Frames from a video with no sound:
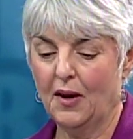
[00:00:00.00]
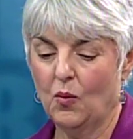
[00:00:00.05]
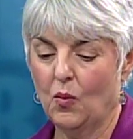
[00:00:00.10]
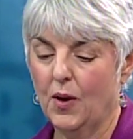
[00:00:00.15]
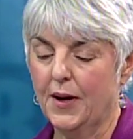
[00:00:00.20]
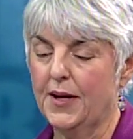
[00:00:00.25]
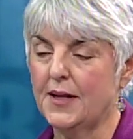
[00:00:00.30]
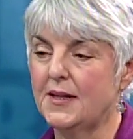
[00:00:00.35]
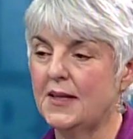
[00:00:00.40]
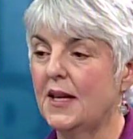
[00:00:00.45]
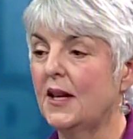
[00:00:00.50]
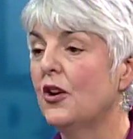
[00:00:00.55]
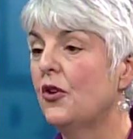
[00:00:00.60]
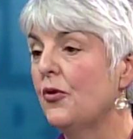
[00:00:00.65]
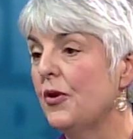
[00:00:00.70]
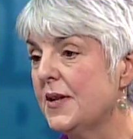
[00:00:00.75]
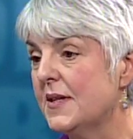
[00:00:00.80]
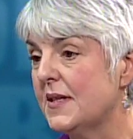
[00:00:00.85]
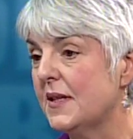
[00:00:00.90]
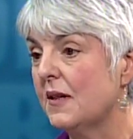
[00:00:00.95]
One is
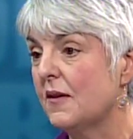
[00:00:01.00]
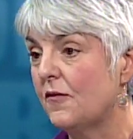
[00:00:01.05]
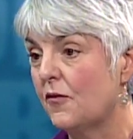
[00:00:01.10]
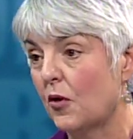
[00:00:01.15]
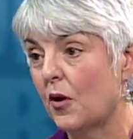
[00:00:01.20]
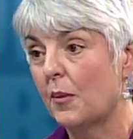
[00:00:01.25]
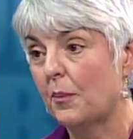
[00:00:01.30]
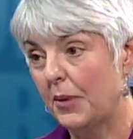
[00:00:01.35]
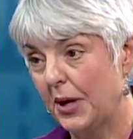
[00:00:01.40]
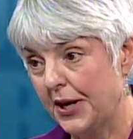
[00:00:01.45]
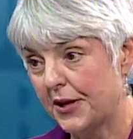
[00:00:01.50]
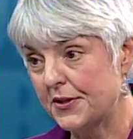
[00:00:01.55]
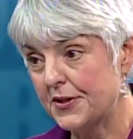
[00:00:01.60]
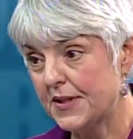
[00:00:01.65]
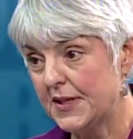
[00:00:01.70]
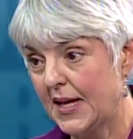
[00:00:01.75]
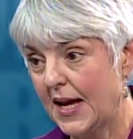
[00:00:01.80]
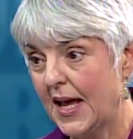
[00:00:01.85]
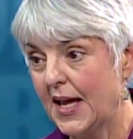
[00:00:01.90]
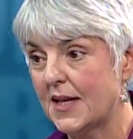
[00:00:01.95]
increasing the foreign buyers
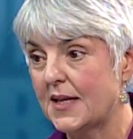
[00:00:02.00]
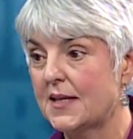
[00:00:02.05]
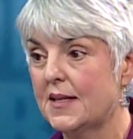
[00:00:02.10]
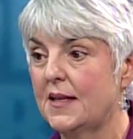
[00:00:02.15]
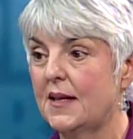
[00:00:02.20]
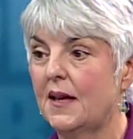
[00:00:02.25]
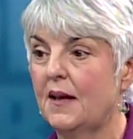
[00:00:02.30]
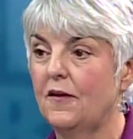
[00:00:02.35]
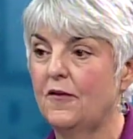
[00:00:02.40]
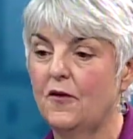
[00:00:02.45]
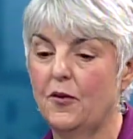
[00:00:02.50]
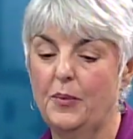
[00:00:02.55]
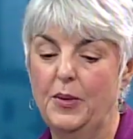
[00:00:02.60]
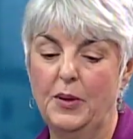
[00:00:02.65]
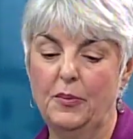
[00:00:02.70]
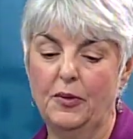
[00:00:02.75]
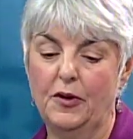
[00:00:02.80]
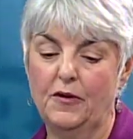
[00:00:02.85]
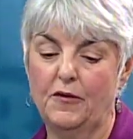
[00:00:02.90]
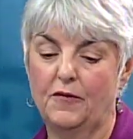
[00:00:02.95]
tax for
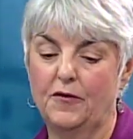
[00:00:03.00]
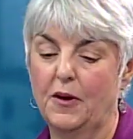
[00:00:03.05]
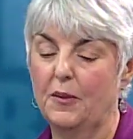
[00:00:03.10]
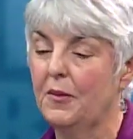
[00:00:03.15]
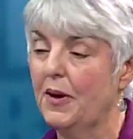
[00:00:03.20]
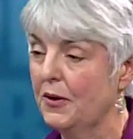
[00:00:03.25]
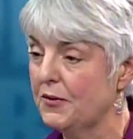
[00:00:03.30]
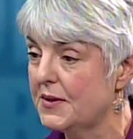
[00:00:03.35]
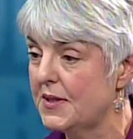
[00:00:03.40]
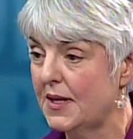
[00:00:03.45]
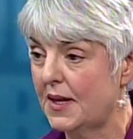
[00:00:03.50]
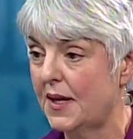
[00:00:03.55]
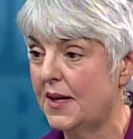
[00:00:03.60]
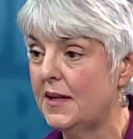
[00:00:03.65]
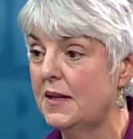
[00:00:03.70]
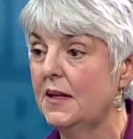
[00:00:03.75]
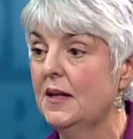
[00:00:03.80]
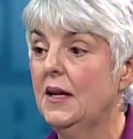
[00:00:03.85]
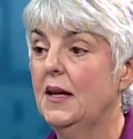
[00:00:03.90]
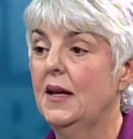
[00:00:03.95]
people from
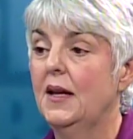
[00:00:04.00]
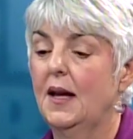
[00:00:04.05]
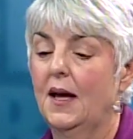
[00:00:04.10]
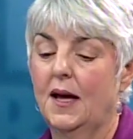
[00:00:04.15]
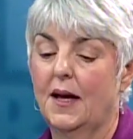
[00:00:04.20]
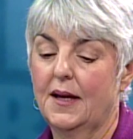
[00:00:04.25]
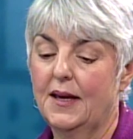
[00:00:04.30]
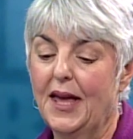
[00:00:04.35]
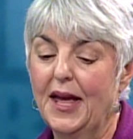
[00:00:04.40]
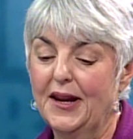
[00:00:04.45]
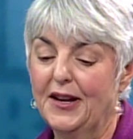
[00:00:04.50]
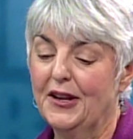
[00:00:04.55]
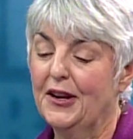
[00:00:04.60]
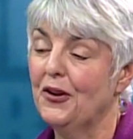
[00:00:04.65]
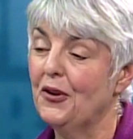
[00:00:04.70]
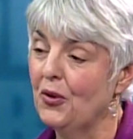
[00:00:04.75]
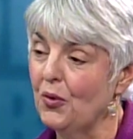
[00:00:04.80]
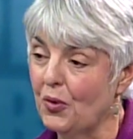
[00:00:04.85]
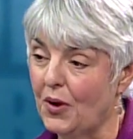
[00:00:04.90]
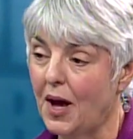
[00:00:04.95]
outside
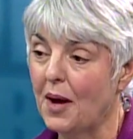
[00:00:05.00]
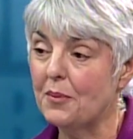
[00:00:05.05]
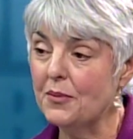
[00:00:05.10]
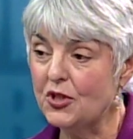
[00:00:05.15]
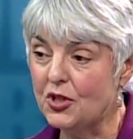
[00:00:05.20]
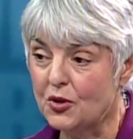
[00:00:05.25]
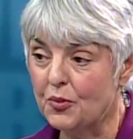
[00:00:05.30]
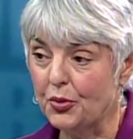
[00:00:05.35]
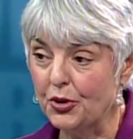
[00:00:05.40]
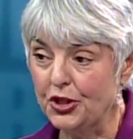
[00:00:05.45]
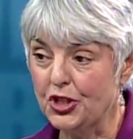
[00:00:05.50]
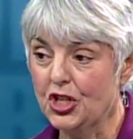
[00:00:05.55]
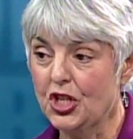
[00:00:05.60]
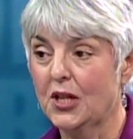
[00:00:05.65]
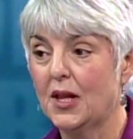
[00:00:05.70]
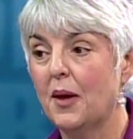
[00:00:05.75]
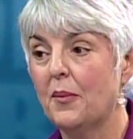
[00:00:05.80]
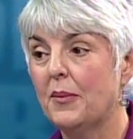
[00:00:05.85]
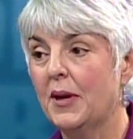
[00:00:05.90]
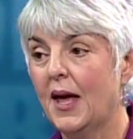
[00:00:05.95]
Canada who come to British
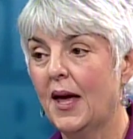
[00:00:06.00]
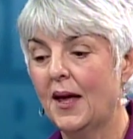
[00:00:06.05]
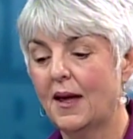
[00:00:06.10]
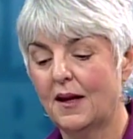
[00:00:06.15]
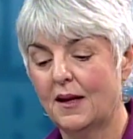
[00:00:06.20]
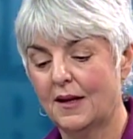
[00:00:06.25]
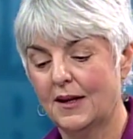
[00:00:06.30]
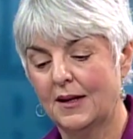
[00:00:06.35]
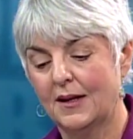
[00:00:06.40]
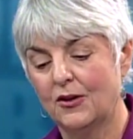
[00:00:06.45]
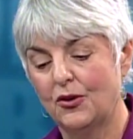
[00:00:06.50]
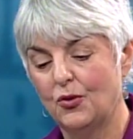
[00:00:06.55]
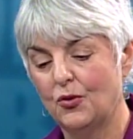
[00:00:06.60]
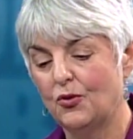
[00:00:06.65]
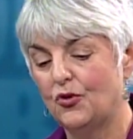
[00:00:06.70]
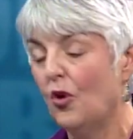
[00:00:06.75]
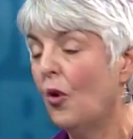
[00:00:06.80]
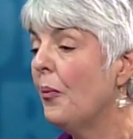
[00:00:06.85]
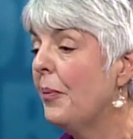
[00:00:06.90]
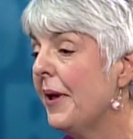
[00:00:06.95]
Columbia and who
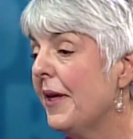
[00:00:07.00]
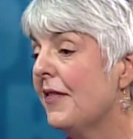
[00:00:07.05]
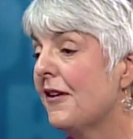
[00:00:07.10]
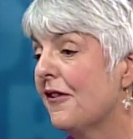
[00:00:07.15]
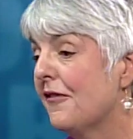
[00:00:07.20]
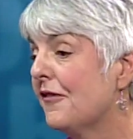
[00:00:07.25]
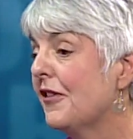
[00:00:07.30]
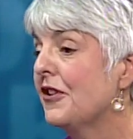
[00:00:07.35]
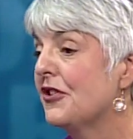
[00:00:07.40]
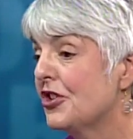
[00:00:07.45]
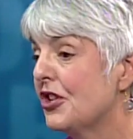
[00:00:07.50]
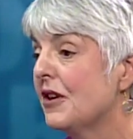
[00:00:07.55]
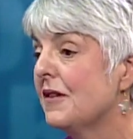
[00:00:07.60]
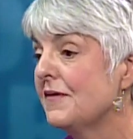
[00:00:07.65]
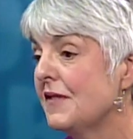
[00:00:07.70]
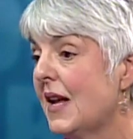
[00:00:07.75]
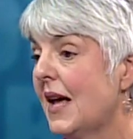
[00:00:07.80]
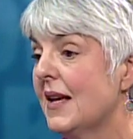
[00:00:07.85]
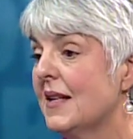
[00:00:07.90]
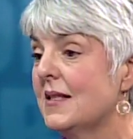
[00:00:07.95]
don't pay their fair share of
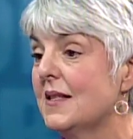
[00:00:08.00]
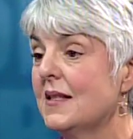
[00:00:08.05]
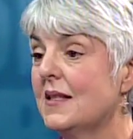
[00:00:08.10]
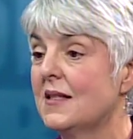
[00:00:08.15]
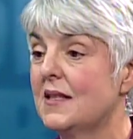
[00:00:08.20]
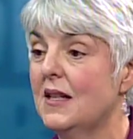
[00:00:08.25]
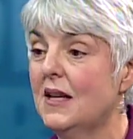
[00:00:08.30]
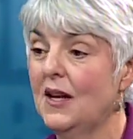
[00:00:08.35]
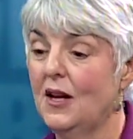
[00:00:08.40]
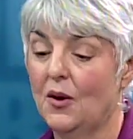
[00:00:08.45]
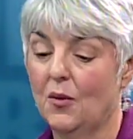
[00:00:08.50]
taxes.